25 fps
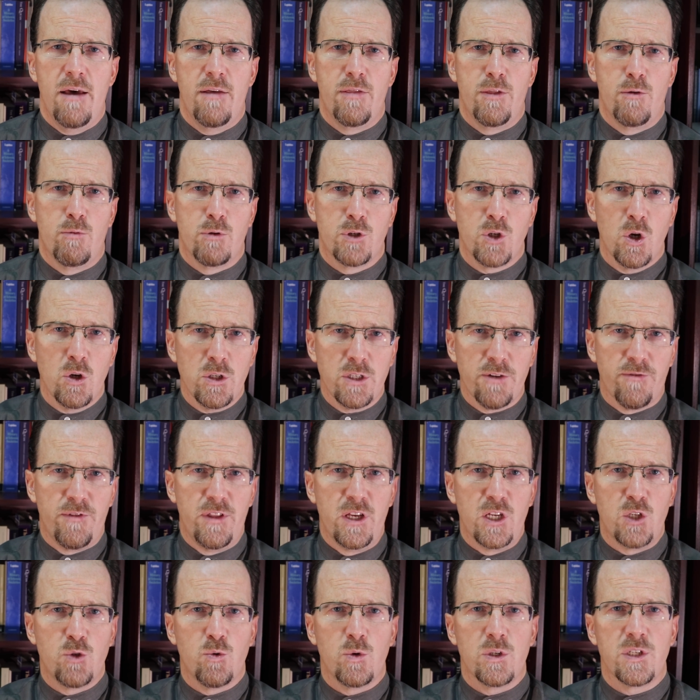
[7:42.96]
The result of
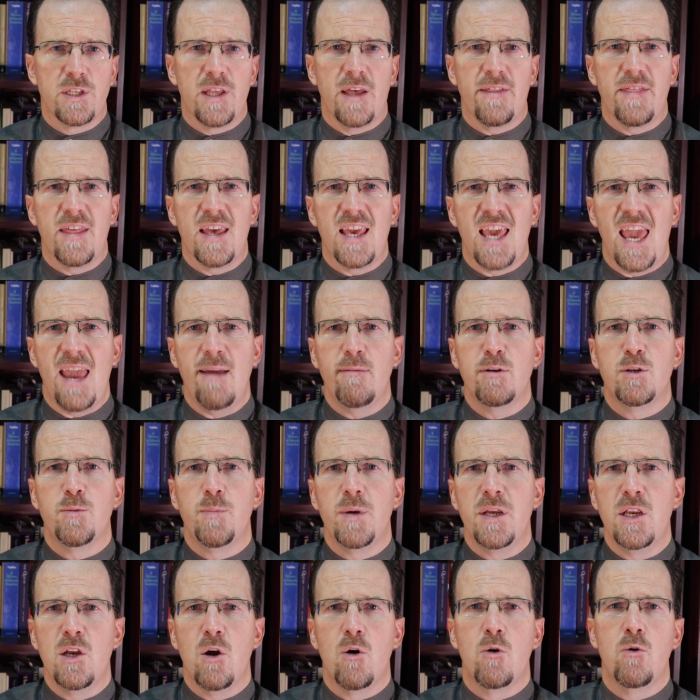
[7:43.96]
this was that they came to
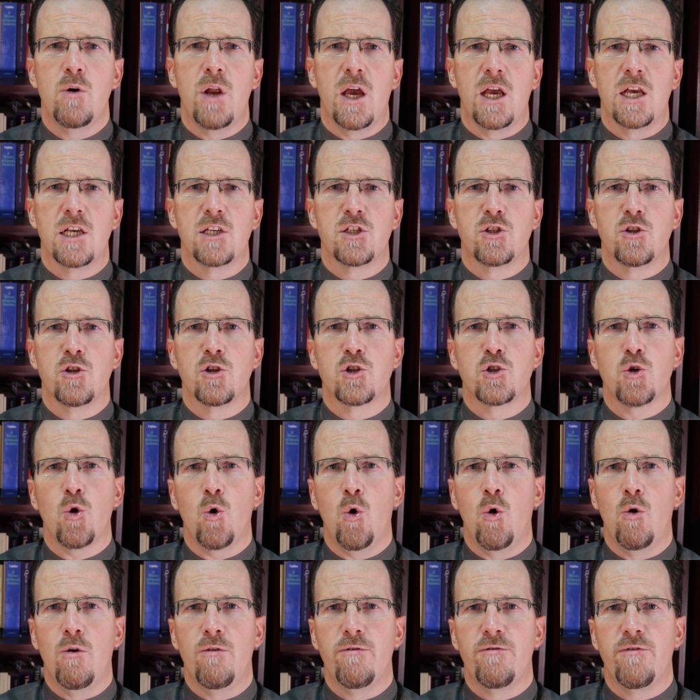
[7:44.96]
be known as the
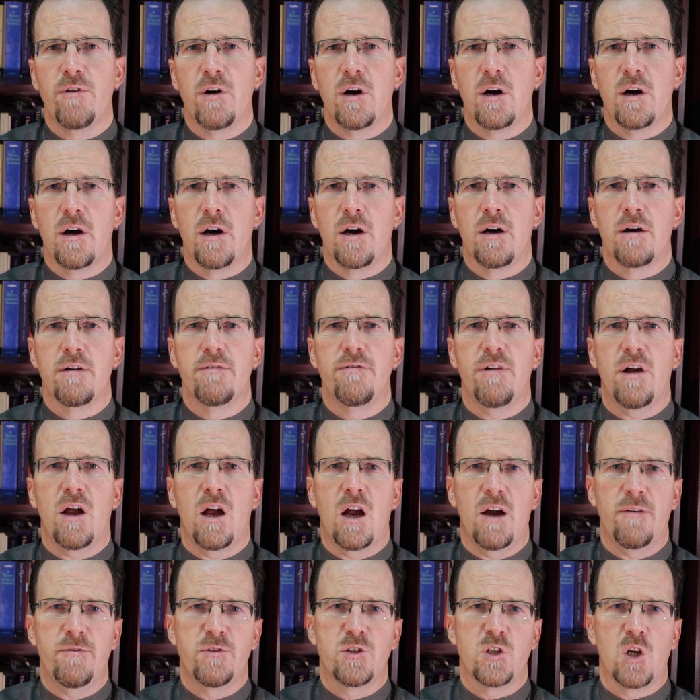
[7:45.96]
Suhuf of
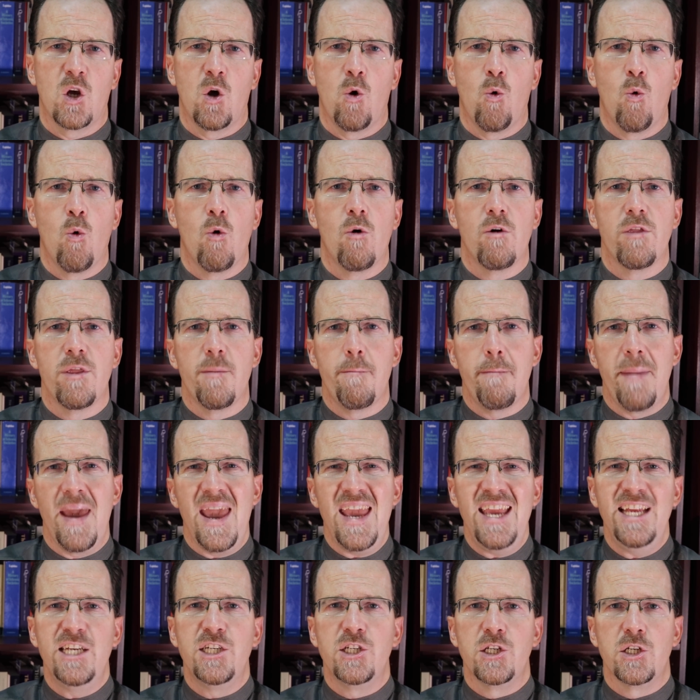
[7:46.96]
Hafsa, or the
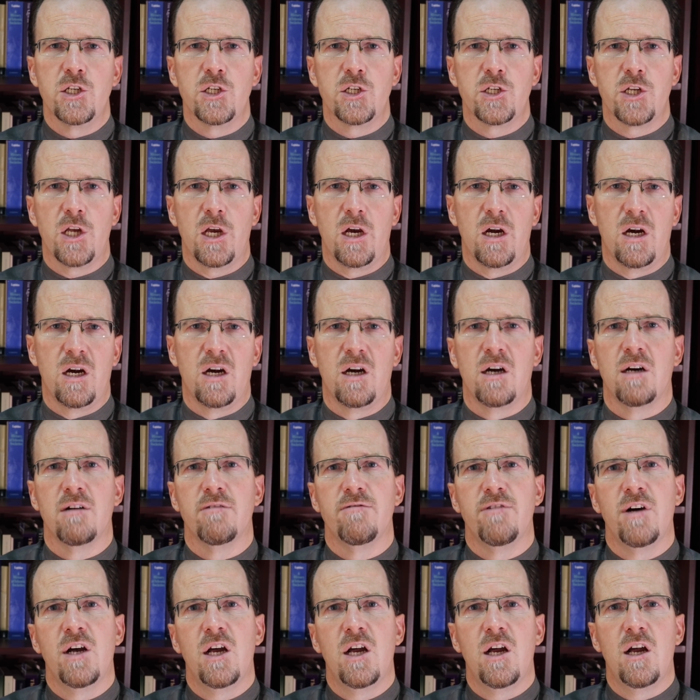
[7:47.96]
pages
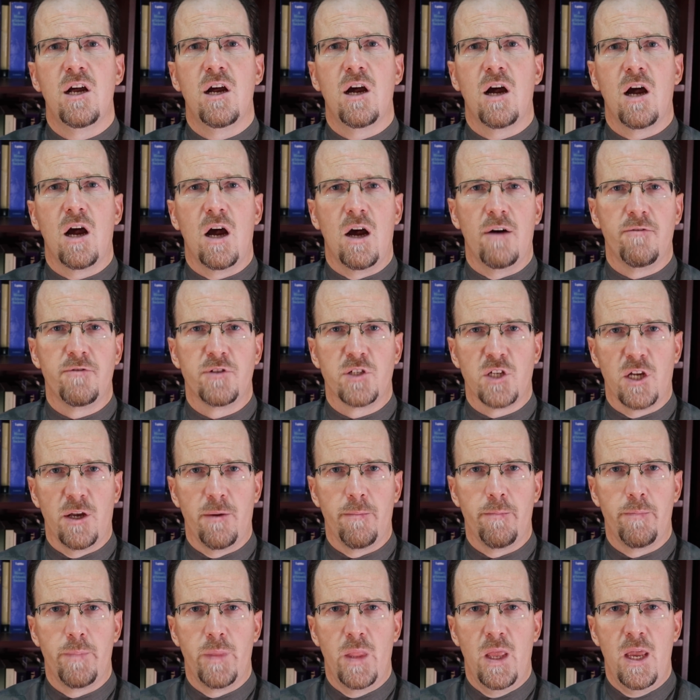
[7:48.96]
of
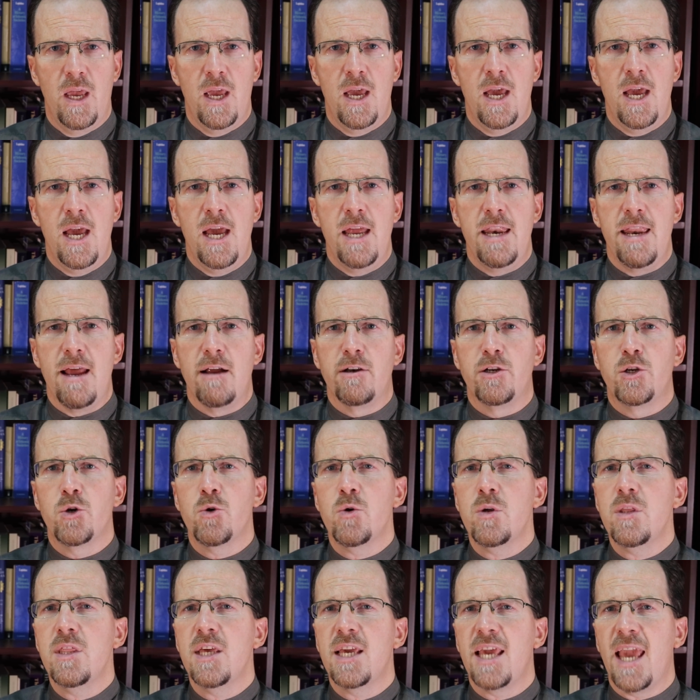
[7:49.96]
Hafsa. Now,
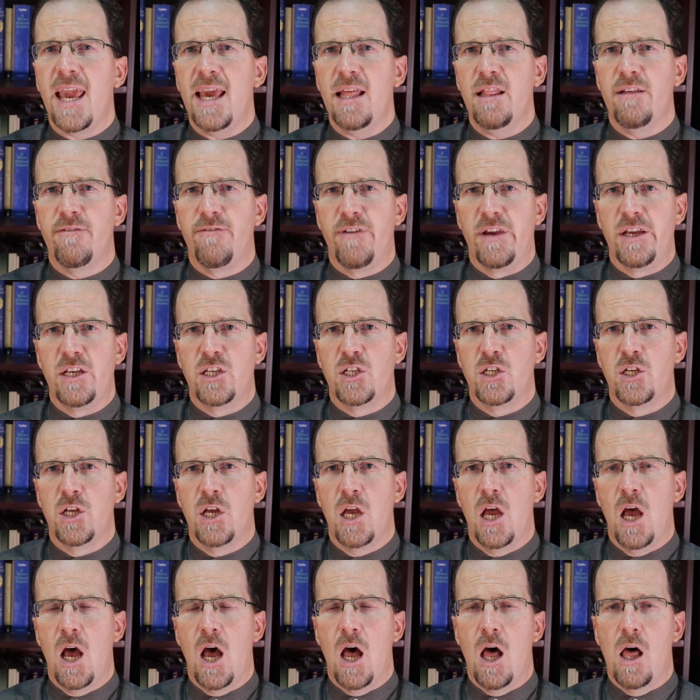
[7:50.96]
during the caliphate
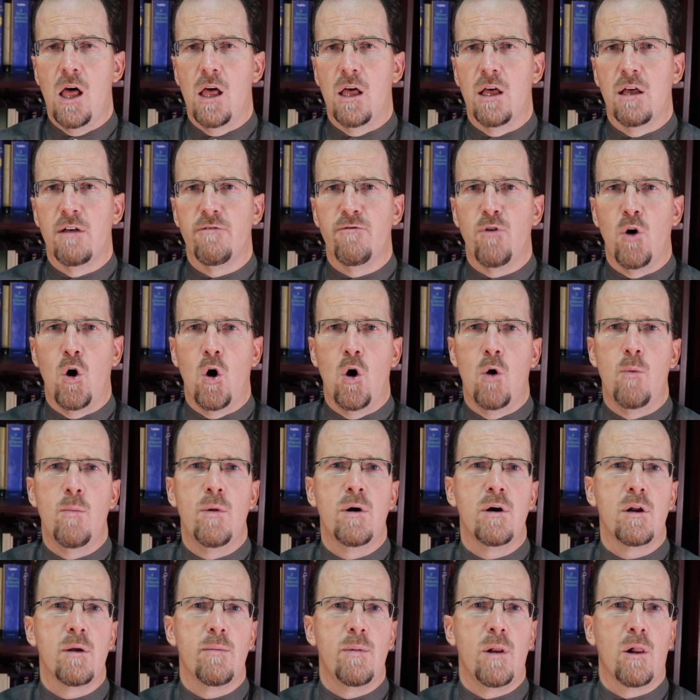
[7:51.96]
of
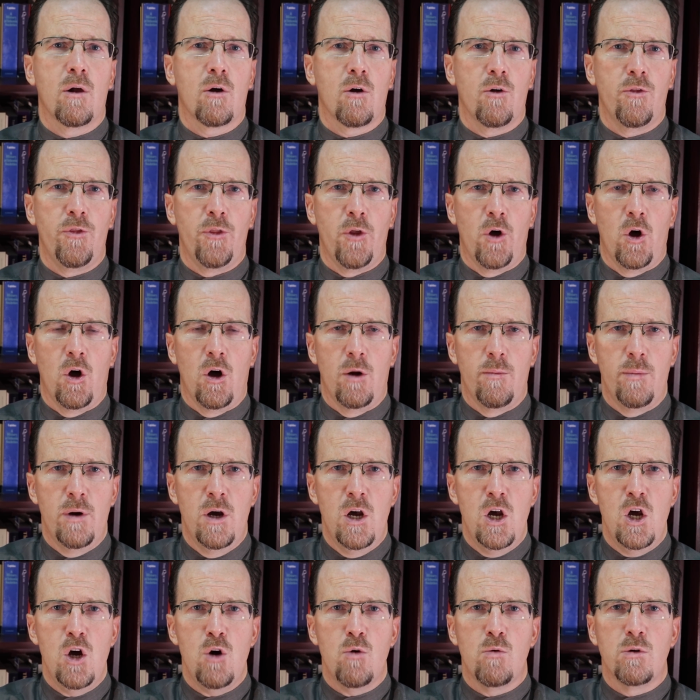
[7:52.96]
Umar ibn Khattab,
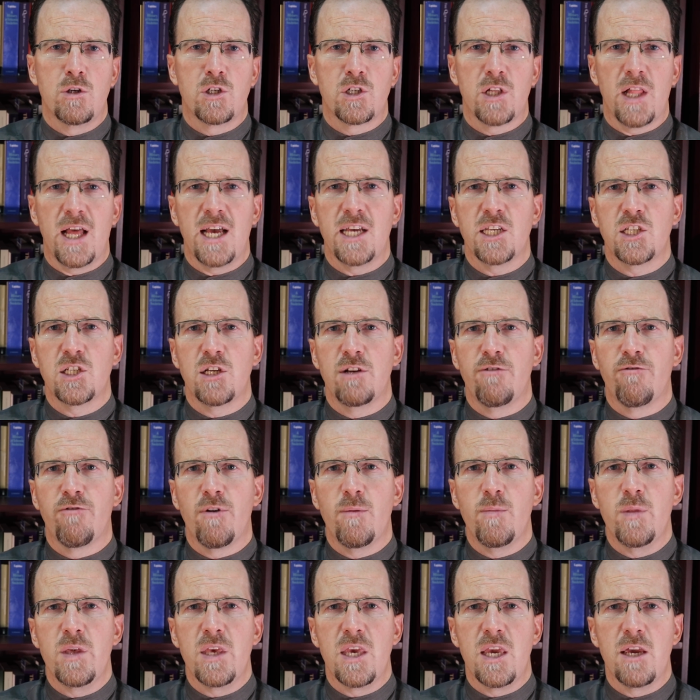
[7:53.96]
which lasted
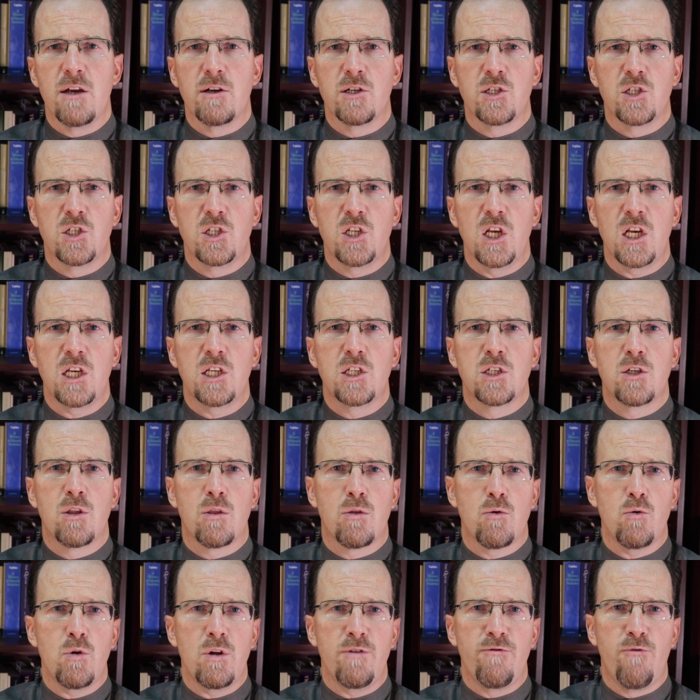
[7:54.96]
from the year
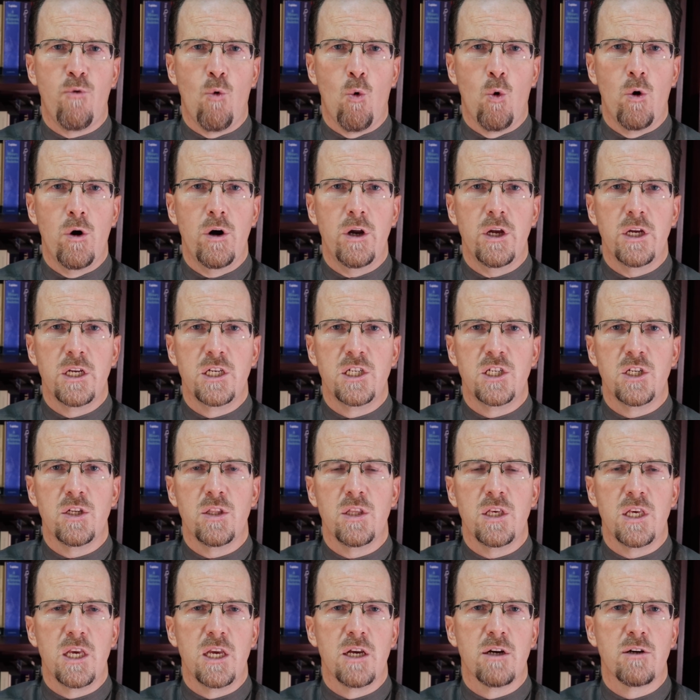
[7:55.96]
634 until
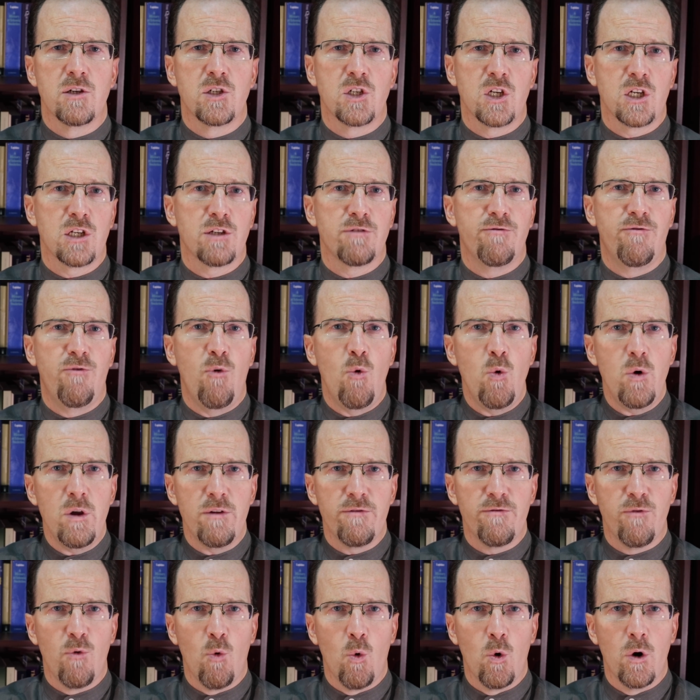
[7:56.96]
the year
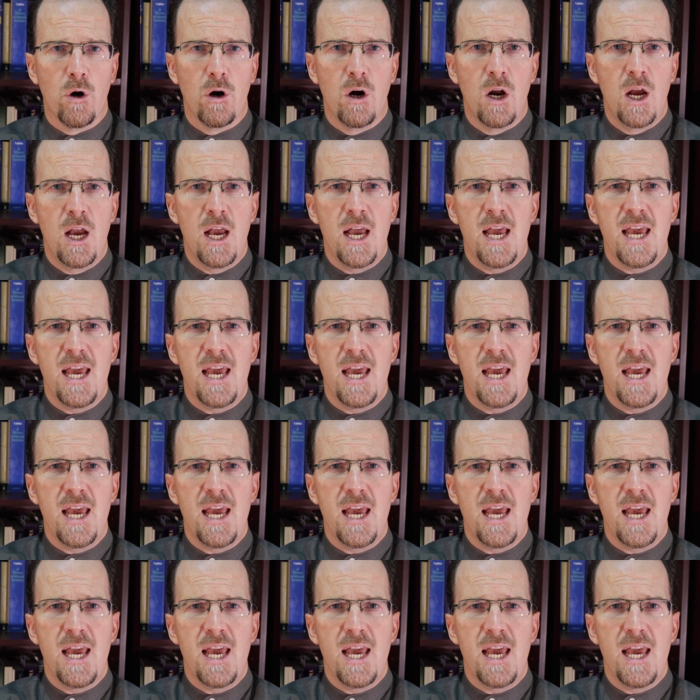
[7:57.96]
644,